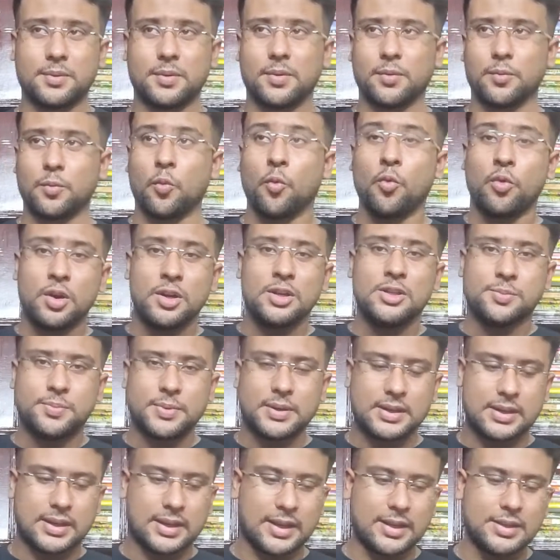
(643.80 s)
world
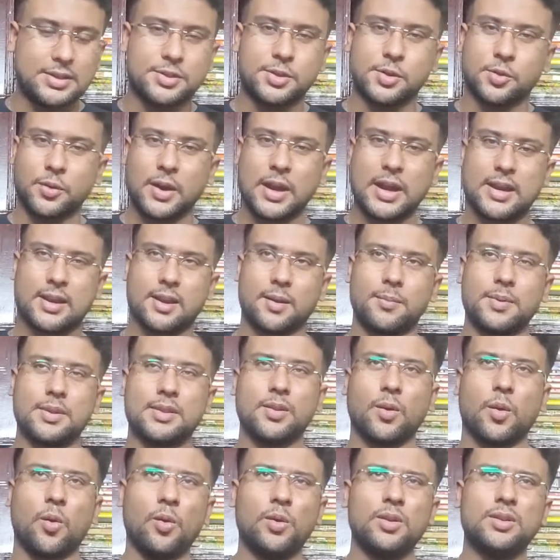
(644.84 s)
building, it's great. I
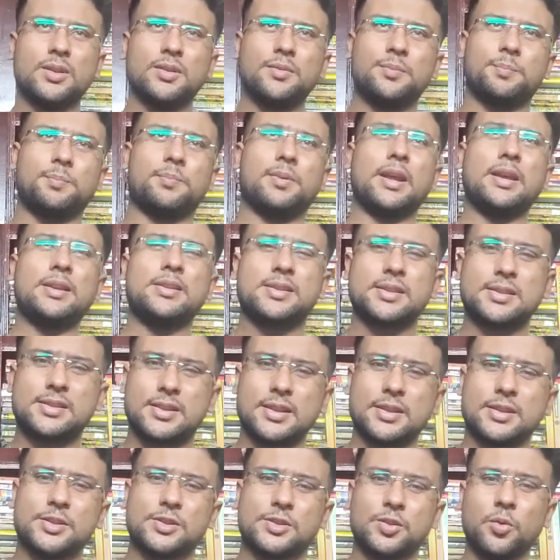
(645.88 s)
mean, all the places,
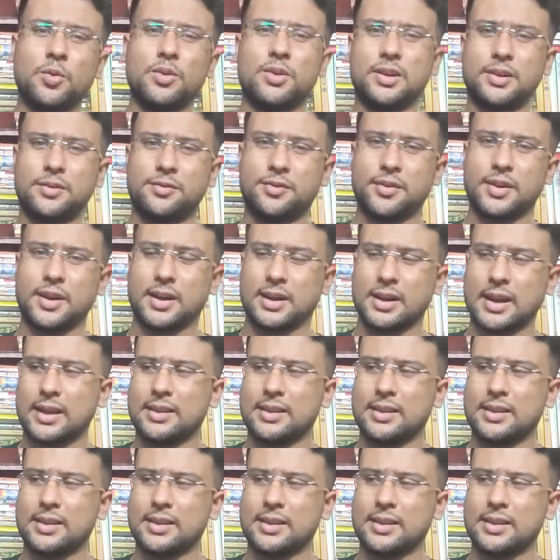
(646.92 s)
they're so different.